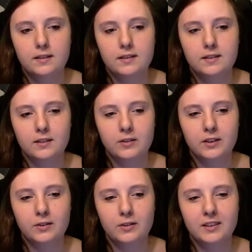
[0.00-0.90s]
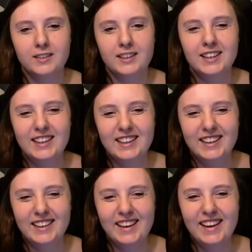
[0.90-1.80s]
Sorry, Dorian.
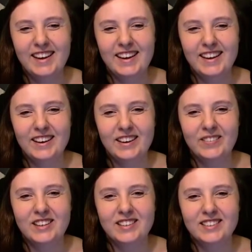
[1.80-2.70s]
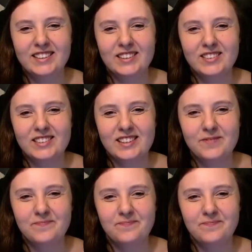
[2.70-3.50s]
We're just closing.